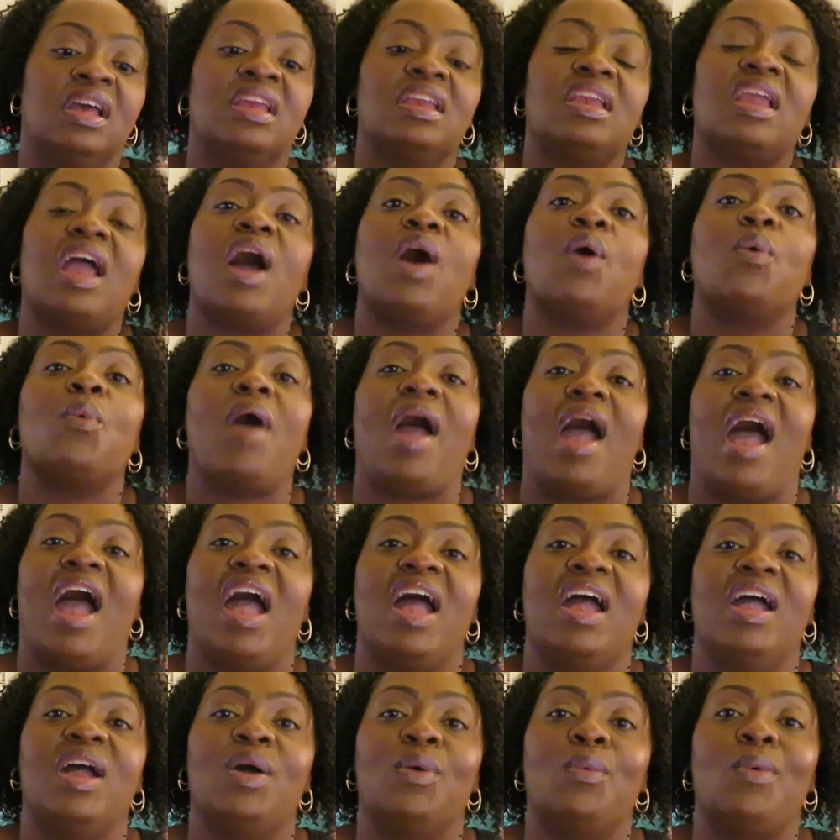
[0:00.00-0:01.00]
y'all, why?
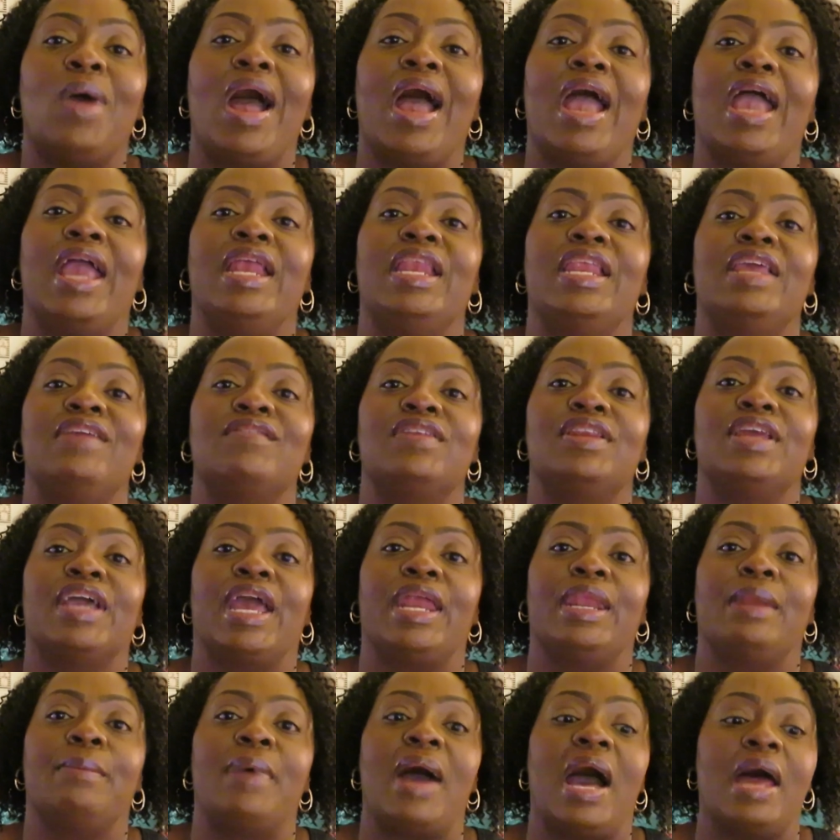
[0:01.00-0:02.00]
Why I ain't even look
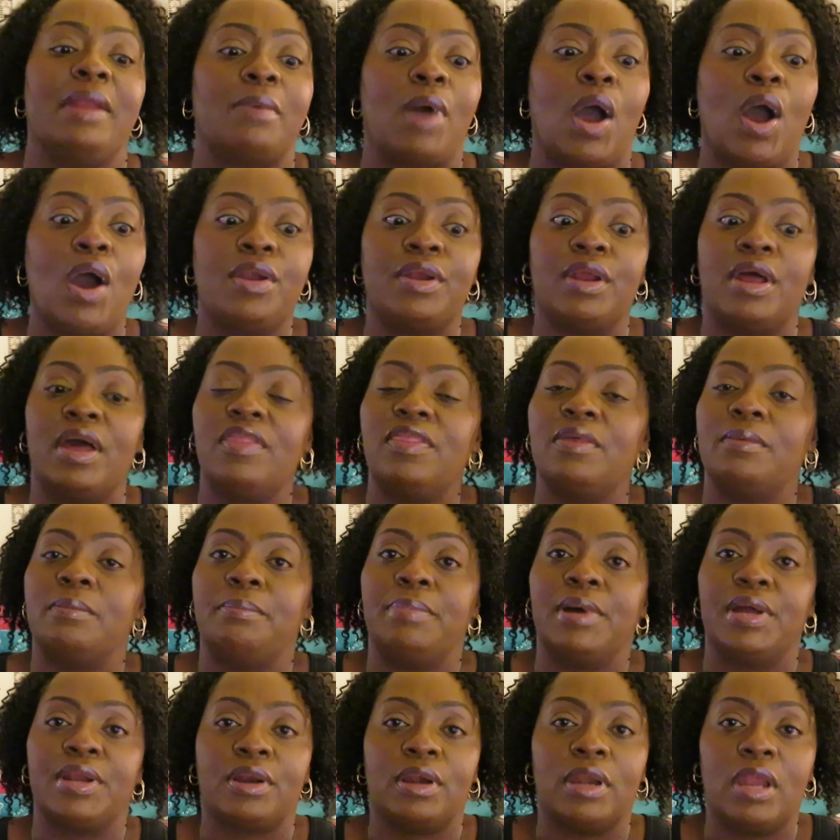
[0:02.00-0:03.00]
at the bottom? All the other
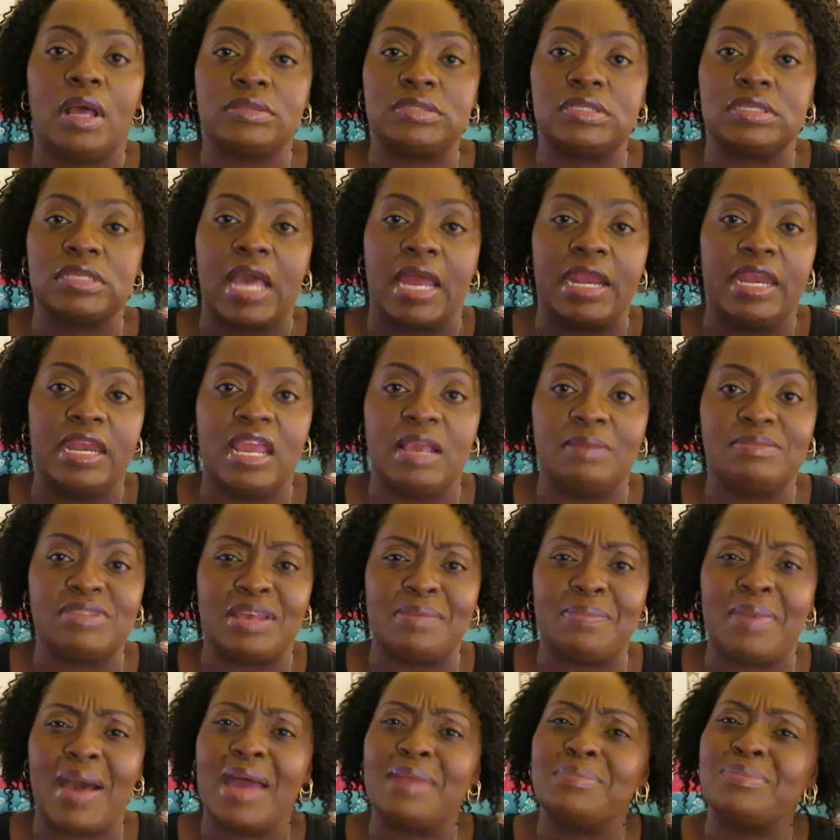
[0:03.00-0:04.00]
butter glosses got names
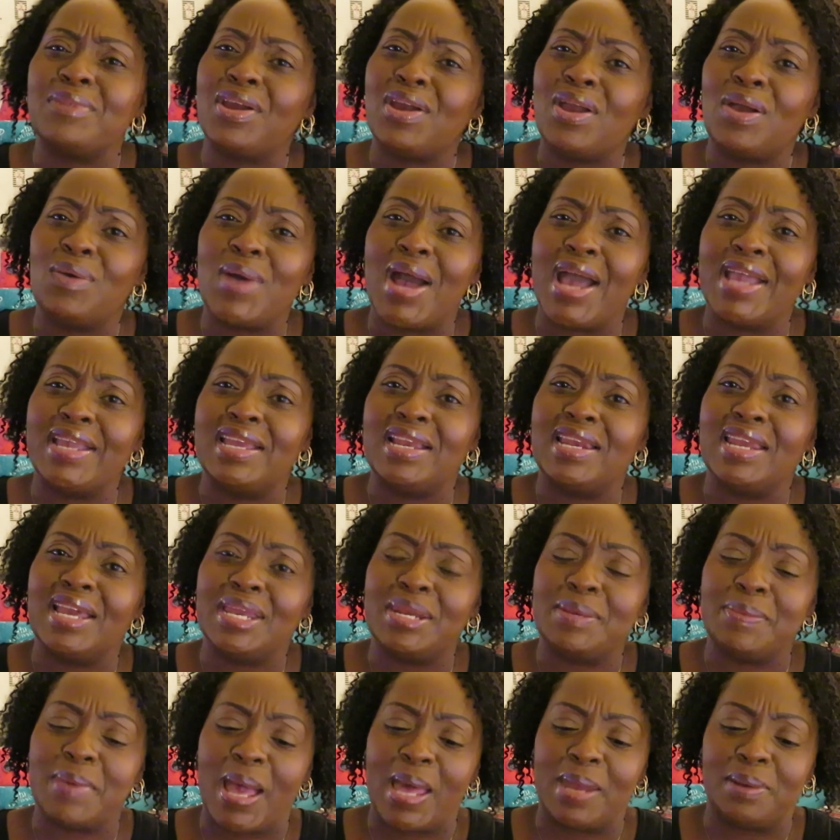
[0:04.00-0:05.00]
at bottom. Girl, why ain't ain't look
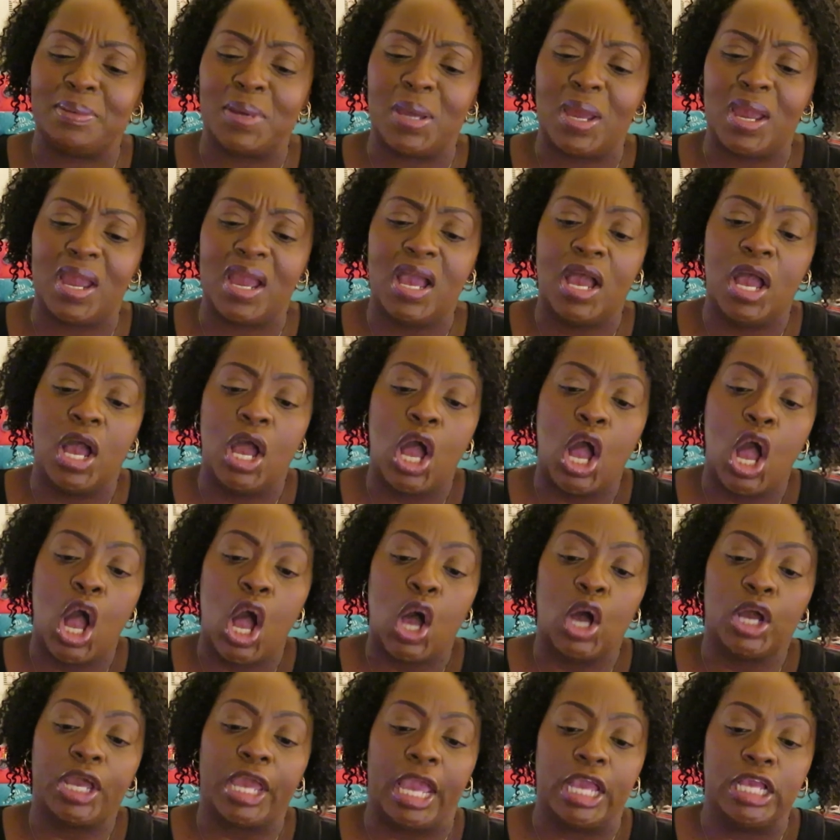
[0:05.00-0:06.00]
at the bottom, girl?
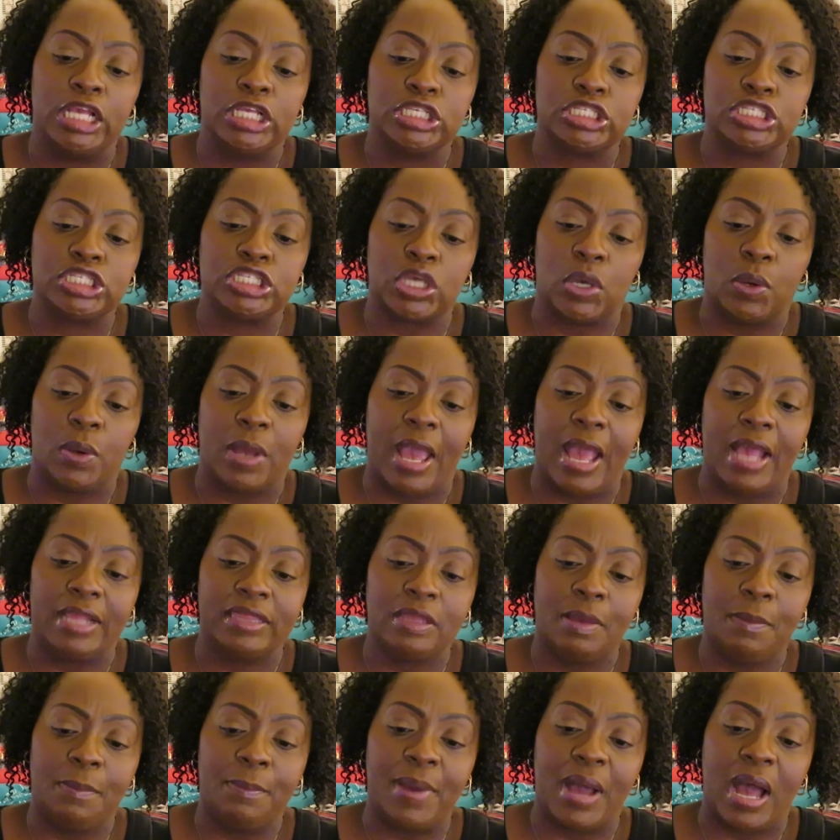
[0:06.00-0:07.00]
Okay, so at
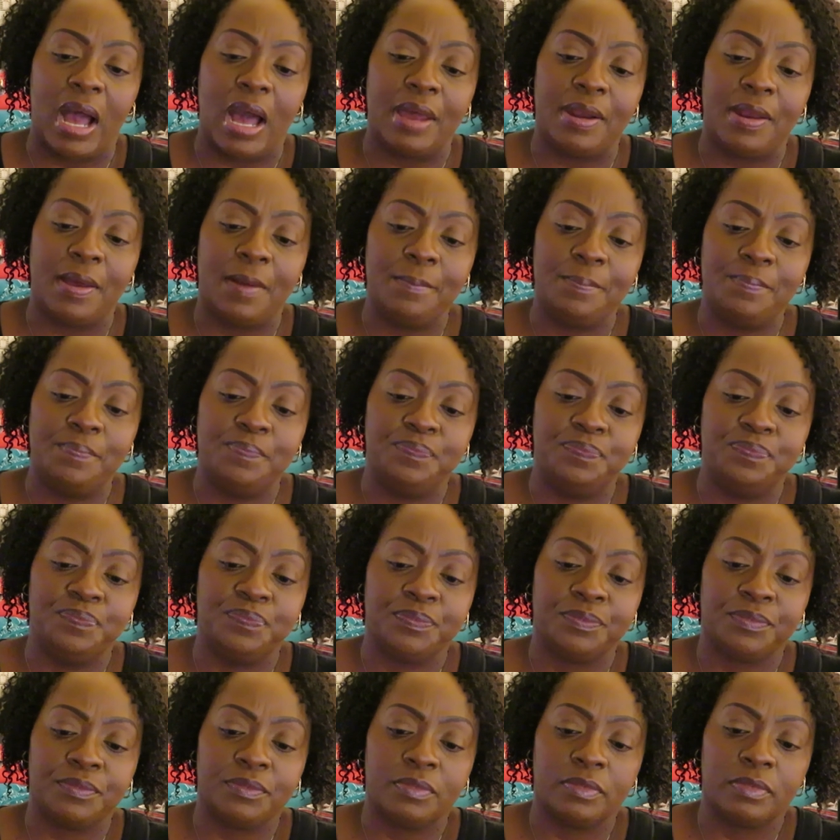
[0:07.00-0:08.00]
the bottom,
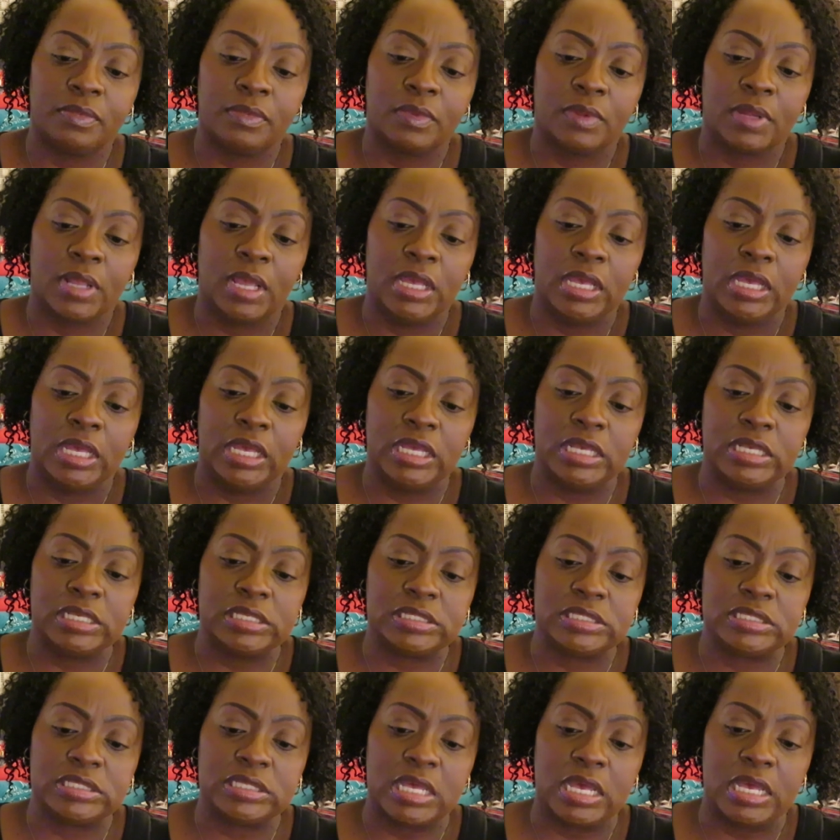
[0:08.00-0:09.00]
it
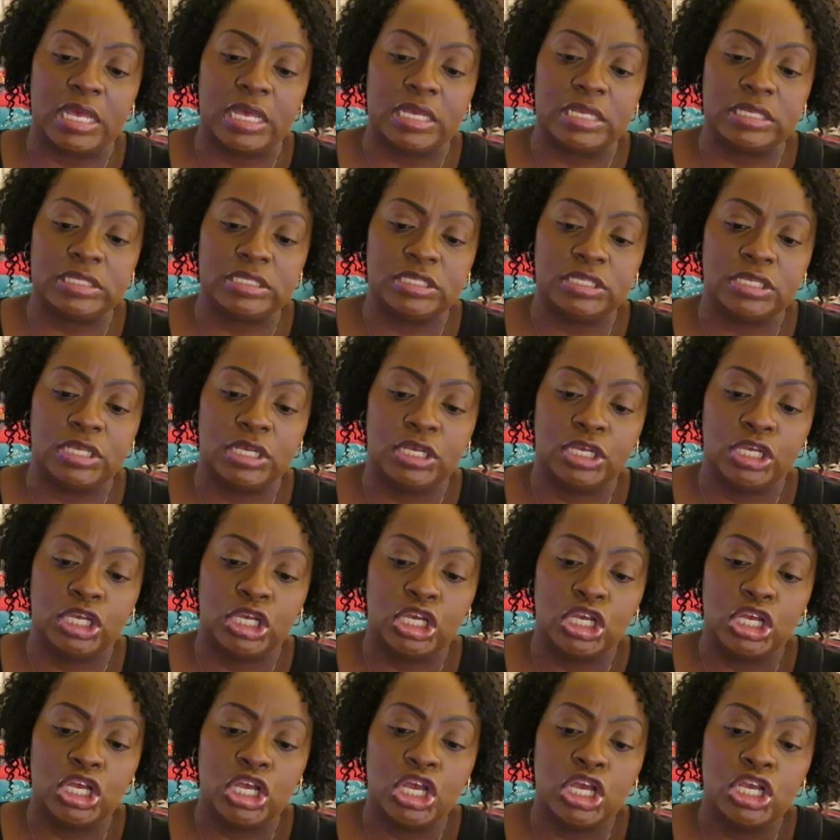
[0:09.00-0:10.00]
says
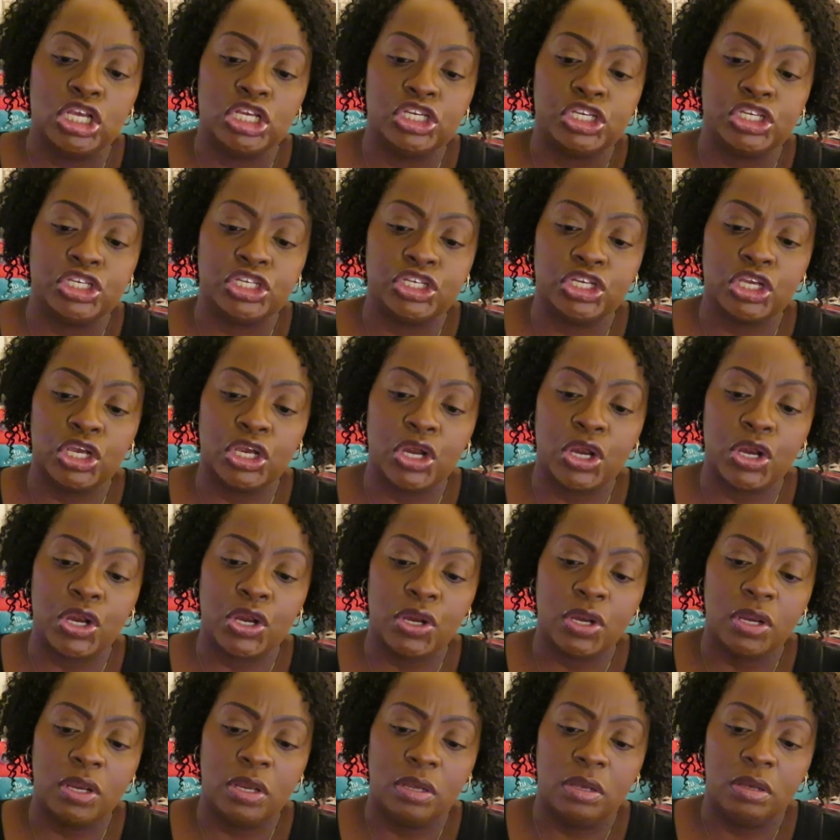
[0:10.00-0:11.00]

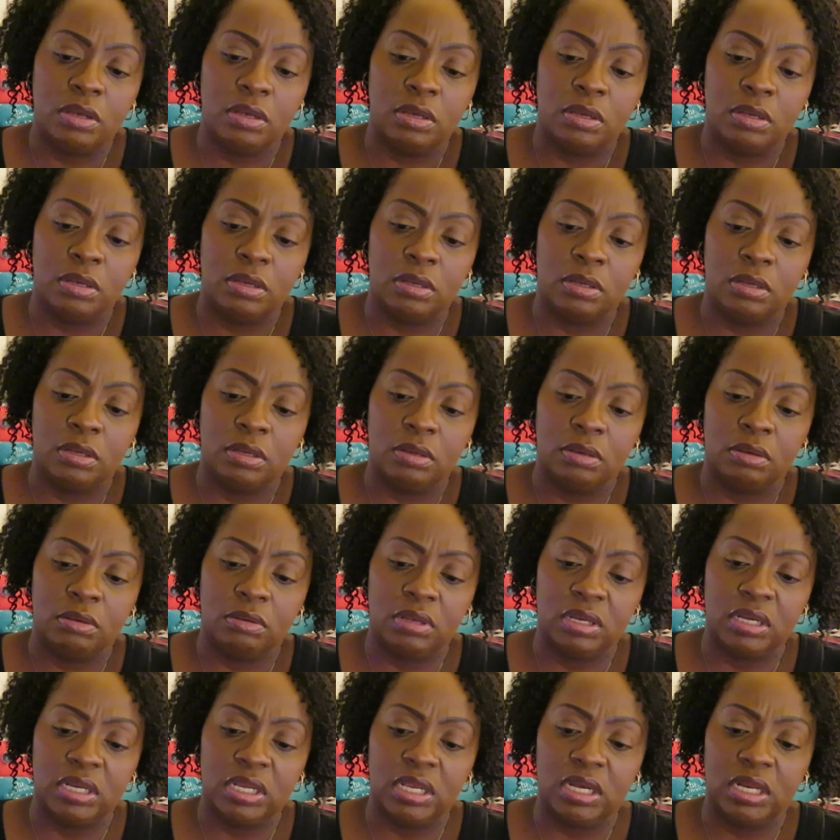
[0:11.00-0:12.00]
sugar.
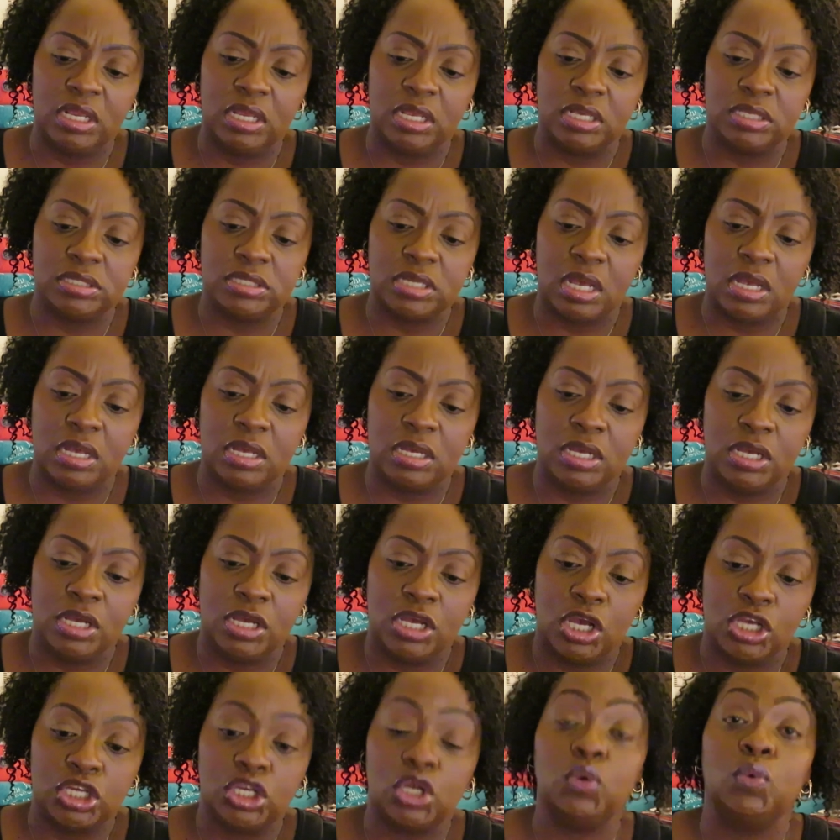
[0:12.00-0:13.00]
What that is, y'all?
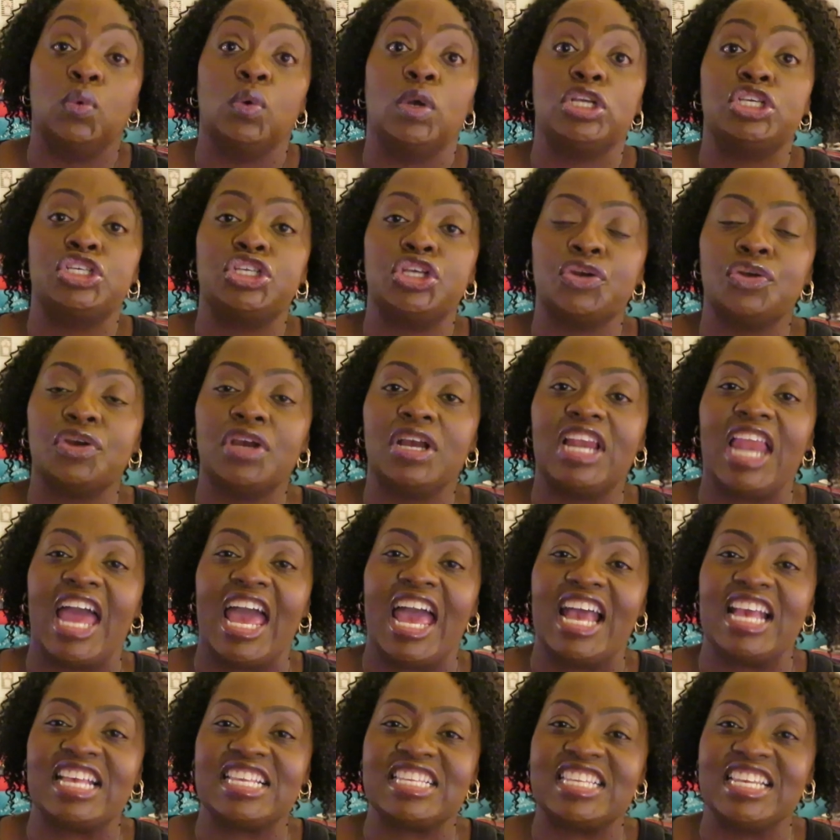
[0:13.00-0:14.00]
Ooh, sugar
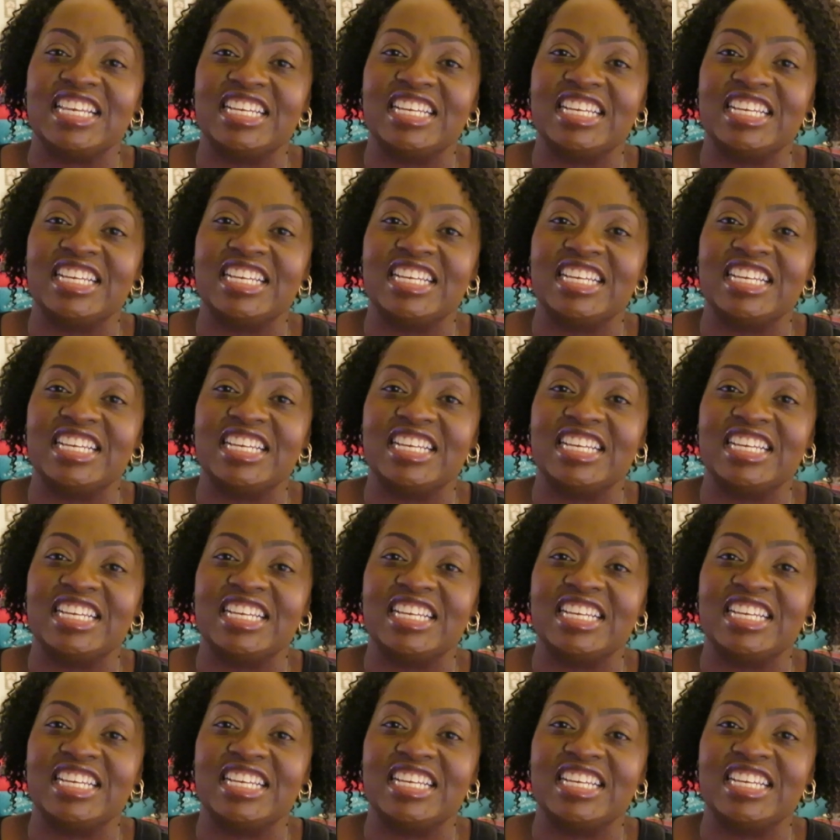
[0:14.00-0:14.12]
glass.